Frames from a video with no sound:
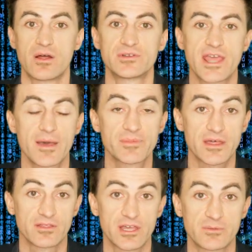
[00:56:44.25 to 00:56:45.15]
Tap that
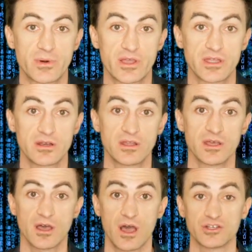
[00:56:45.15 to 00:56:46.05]
like button.
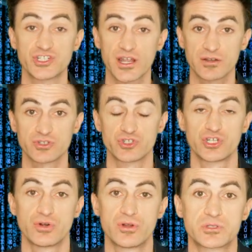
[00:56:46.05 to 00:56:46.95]
Check out the show
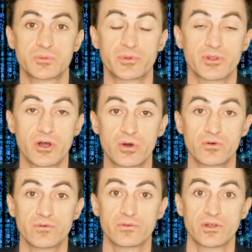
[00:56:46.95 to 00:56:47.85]
notes below.
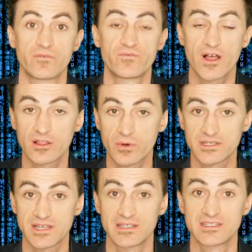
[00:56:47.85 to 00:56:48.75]
Follow us
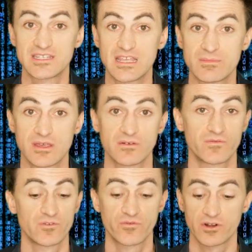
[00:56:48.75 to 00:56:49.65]
on Steemit. Feel
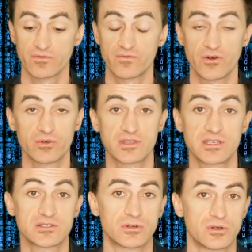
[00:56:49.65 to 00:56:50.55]
free to vote
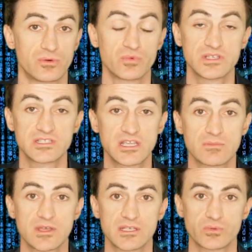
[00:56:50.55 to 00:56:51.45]
this or re-Steam
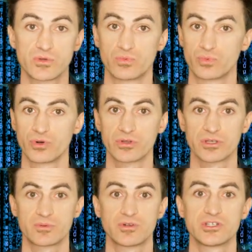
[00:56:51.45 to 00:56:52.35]
this. We really
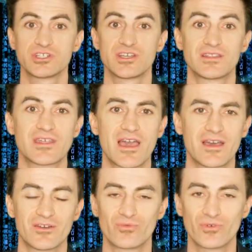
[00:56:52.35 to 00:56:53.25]
appreciate that. It
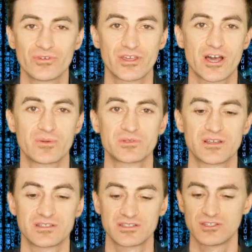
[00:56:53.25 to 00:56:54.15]
really helps
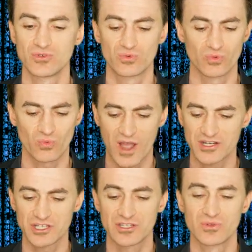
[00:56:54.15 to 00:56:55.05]
us. You
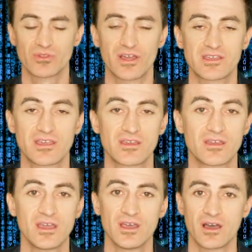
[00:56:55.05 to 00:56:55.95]
watching, you liking,
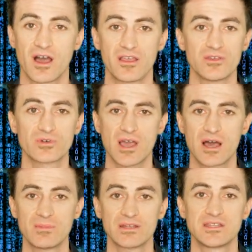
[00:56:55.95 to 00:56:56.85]
you
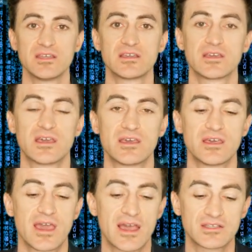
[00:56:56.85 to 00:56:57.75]
commenting. It
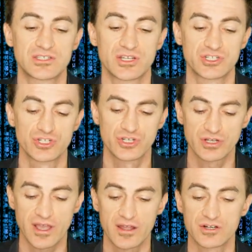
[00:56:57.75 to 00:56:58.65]
adds such good
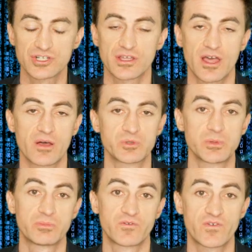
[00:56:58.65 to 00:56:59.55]
energy. It helps
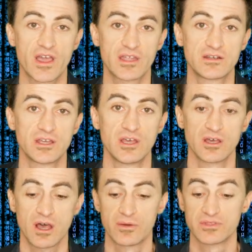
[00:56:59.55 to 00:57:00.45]
people find
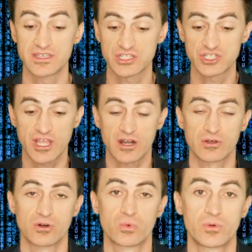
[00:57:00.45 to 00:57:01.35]
this channel
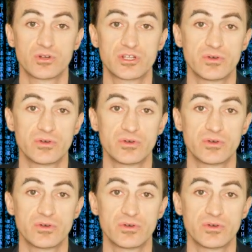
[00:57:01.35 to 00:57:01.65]
and what we're doing.